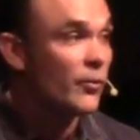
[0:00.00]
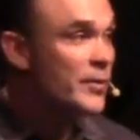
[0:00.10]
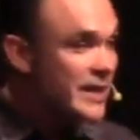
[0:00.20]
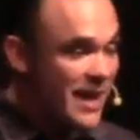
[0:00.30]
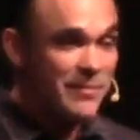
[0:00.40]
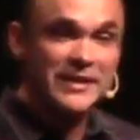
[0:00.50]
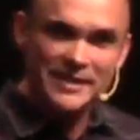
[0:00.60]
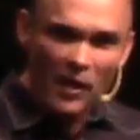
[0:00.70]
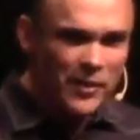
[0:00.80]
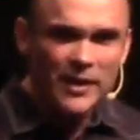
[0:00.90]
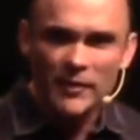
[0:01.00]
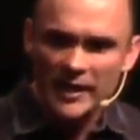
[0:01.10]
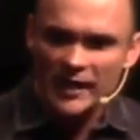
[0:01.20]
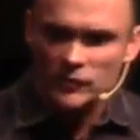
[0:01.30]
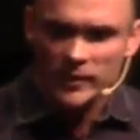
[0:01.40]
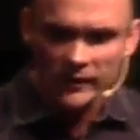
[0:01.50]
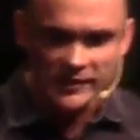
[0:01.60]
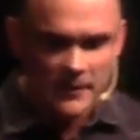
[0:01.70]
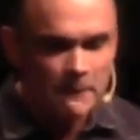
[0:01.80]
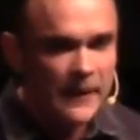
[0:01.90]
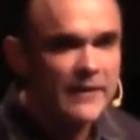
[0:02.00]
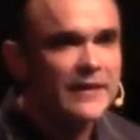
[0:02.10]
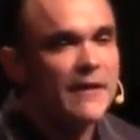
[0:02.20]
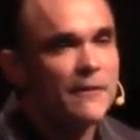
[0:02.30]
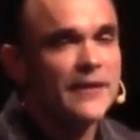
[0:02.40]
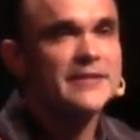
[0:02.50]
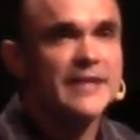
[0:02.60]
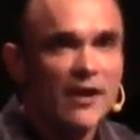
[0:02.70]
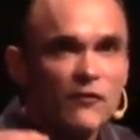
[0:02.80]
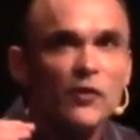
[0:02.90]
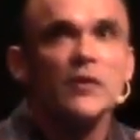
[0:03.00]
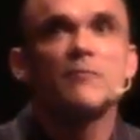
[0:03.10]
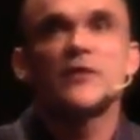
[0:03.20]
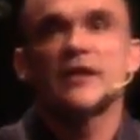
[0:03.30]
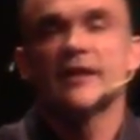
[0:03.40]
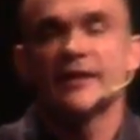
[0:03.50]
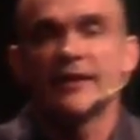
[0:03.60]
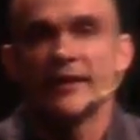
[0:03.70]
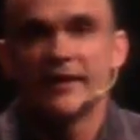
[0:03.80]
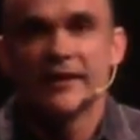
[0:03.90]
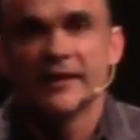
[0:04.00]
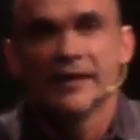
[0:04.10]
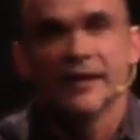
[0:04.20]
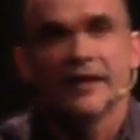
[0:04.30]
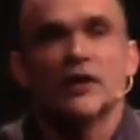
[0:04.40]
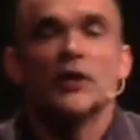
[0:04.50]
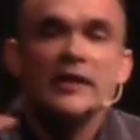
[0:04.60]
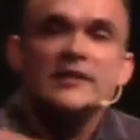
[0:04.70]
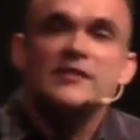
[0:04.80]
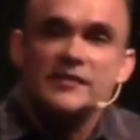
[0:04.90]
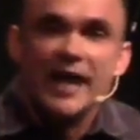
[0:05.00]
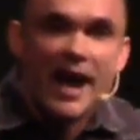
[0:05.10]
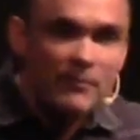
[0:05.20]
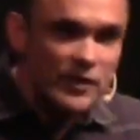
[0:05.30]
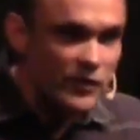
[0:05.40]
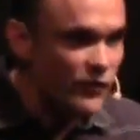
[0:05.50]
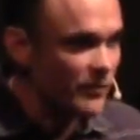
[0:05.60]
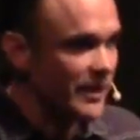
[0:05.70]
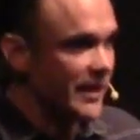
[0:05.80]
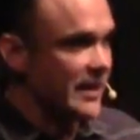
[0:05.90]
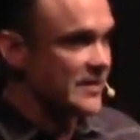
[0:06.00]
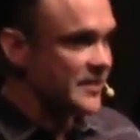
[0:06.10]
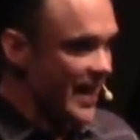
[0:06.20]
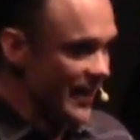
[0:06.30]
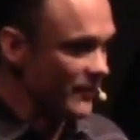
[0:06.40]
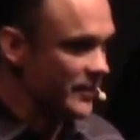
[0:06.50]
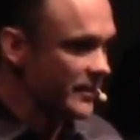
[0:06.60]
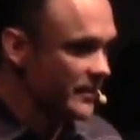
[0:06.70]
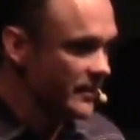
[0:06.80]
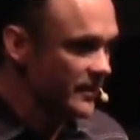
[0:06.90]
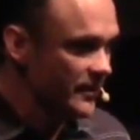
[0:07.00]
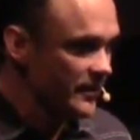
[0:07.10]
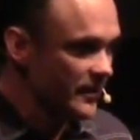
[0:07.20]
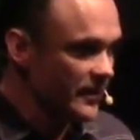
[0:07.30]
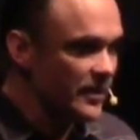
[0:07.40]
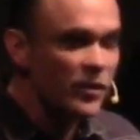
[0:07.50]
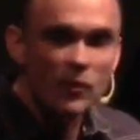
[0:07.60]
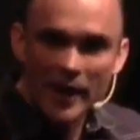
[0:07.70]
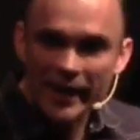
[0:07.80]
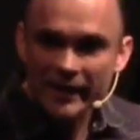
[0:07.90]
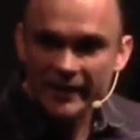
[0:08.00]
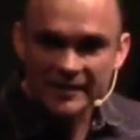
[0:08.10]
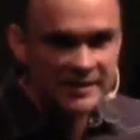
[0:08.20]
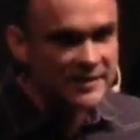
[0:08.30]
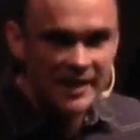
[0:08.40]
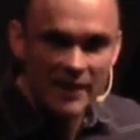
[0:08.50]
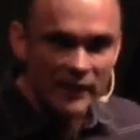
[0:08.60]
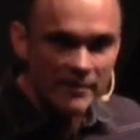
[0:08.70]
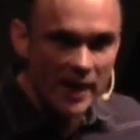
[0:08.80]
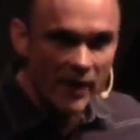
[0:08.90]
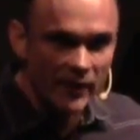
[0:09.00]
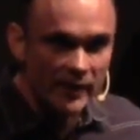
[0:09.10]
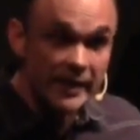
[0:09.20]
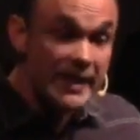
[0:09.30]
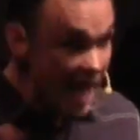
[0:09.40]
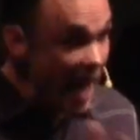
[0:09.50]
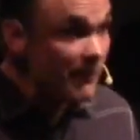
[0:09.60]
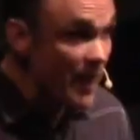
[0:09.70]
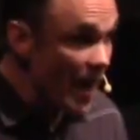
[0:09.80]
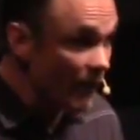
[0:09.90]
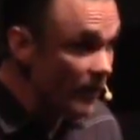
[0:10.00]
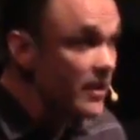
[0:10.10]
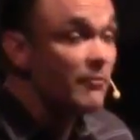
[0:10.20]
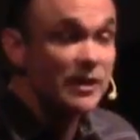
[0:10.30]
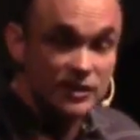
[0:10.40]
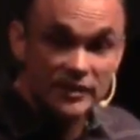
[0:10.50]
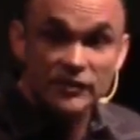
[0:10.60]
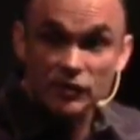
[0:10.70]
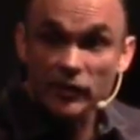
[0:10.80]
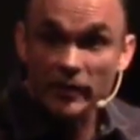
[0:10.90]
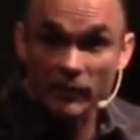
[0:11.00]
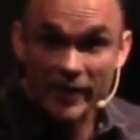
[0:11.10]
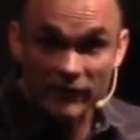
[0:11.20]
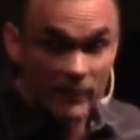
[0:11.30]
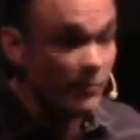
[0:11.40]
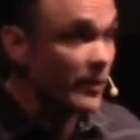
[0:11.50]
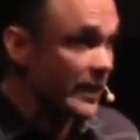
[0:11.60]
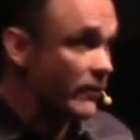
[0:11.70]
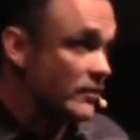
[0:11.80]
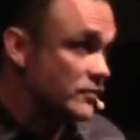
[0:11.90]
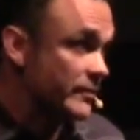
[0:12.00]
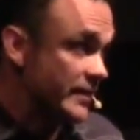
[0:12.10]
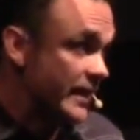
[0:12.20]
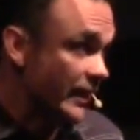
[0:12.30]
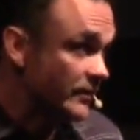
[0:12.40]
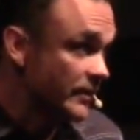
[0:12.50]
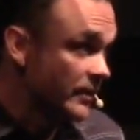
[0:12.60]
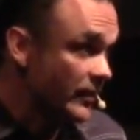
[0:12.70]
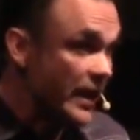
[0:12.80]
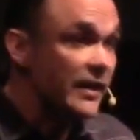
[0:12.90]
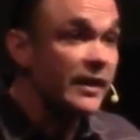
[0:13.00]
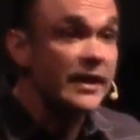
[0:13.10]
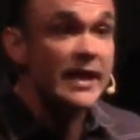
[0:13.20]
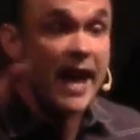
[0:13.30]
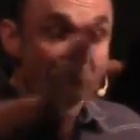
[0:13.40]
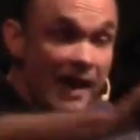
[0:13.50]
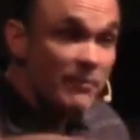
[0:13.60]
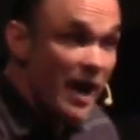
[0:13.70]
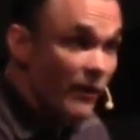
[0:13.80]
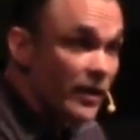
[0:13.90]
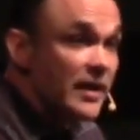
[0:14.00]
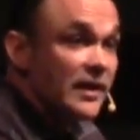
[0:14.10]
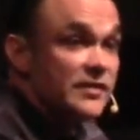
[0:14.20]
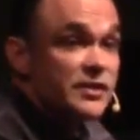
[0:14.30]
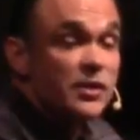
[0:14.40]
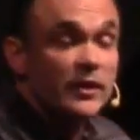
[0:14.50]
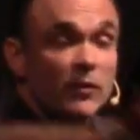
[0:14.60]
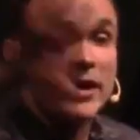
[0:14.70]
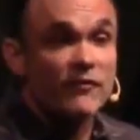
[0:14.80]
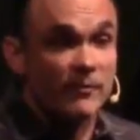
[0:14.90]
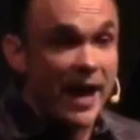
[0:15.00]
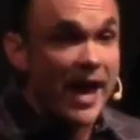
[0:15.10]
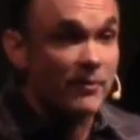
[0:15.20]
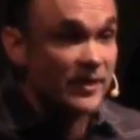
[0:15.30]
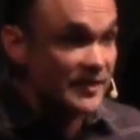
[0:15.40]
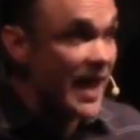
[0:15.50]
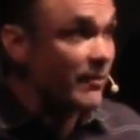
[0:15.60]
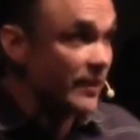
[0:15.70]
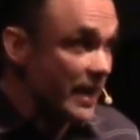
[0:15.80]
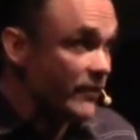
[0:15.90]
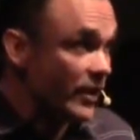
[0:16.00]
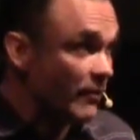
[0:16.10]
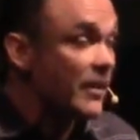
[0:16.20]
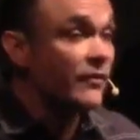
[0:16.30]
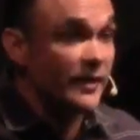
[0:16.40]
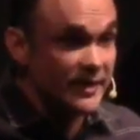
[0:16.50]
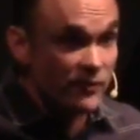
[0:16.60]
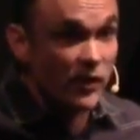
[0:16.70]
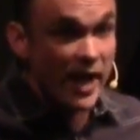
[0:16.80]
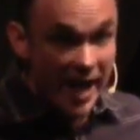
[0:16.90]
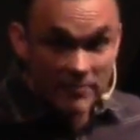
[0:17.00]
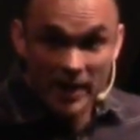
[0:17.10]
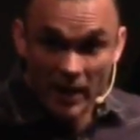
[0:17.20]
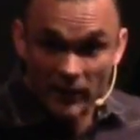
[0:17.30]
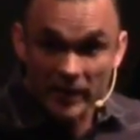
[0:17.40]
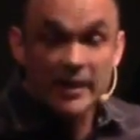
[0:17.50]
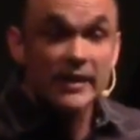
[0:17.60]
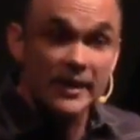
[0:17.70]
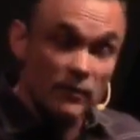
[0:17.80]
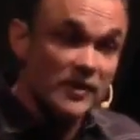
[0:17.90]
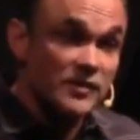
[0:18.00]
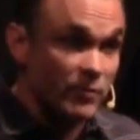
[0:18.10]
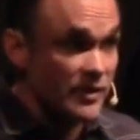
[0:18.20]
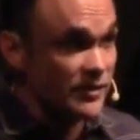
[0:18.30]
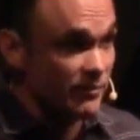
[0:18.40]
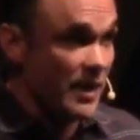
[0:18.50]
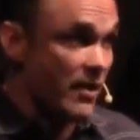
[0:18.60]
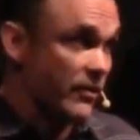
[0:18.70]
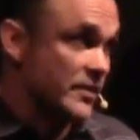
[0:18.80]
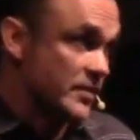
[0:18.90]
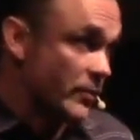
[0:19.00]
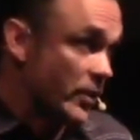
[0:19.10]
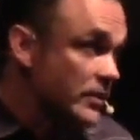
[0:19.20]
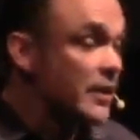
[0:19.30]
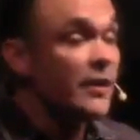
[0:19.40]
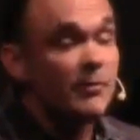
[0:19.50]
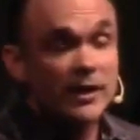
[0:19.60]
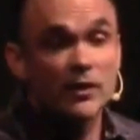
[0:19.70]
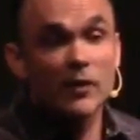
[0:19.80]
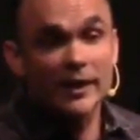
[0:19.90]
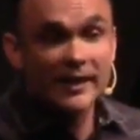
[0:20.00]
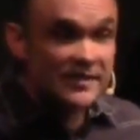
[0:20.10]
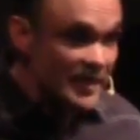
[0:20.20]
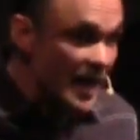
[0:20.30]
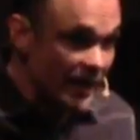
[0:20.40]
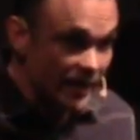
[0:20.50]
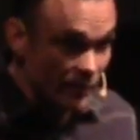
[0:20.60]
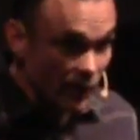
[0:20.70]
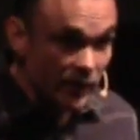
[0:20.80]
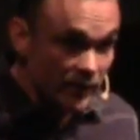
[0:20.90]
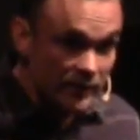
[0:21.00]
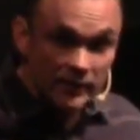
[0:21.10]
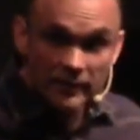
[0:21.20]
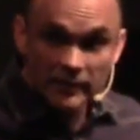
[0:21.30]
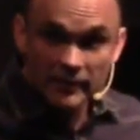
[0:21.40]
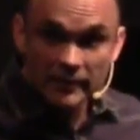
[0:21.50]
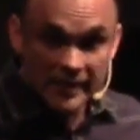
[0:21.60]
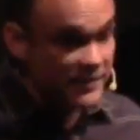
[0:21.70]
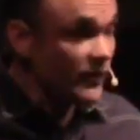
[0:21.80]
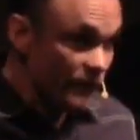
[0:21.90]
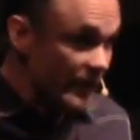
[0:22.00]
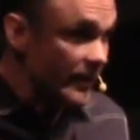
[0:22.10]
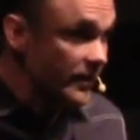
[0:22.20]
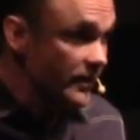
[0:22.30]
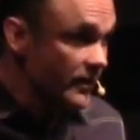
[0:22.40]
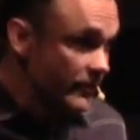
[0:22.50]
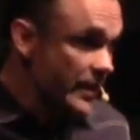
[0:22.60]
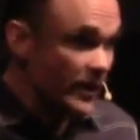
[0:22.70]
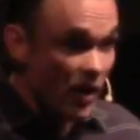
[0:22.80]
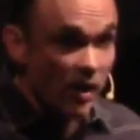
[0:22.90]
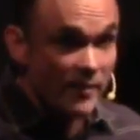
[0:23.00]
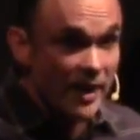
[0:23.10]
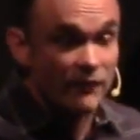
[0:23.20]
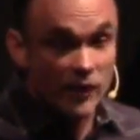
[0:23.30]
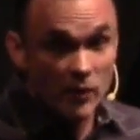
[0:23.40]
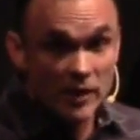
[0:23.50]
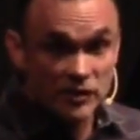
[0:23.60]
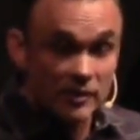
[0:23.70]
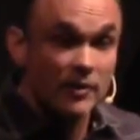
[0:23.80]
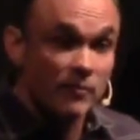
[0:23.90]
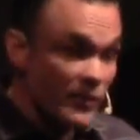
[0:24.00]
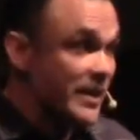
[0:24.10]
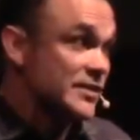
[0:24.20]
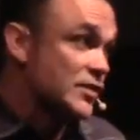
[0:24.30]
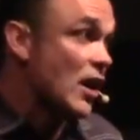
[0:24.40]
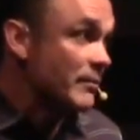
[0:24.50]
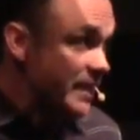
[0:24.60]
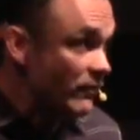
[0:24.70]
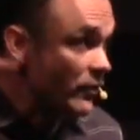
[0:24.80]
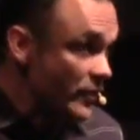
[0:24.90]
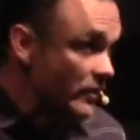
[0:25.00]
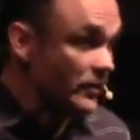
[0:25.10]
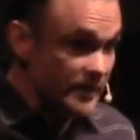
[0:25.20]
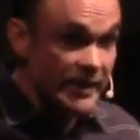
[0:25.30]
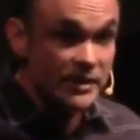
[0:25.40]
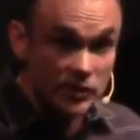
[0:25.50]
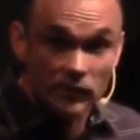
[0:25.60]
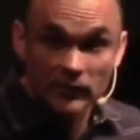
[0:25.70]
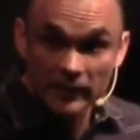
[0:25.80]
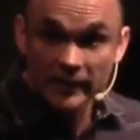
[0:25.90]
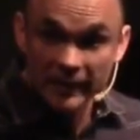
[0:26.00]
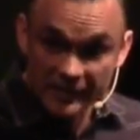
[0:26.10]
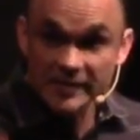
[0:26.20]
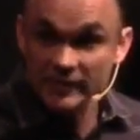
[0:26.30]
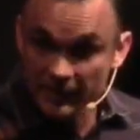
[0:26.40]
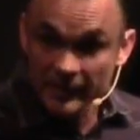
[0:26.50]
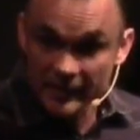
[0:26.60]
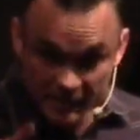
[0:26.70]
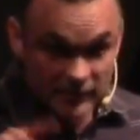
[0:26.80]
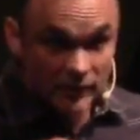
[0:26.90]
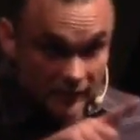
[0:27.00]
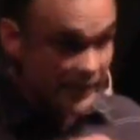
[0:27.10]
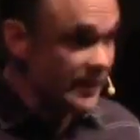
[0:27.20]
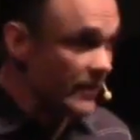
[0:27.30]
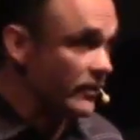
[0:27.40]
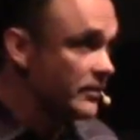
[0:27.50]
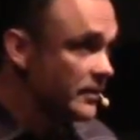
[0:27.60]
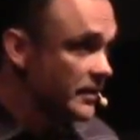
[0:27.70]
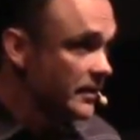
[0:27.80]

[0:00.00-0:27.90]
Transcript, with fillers: We can't be doubting what God's will is. And the devil couldn't stop you from getting saved. You know why? Because he doesn't have any power. He had power, but Jesus took it away from him when he rose from the dead. Okay? He had power because he took it away from Adam because Adam gave it up. The devil had power. He was the prince of the power of this world. But you know what? He's not anymore. He's defeated. We can call him that if we want to, but we can just call him devil with a little D too because he's just a little D devil.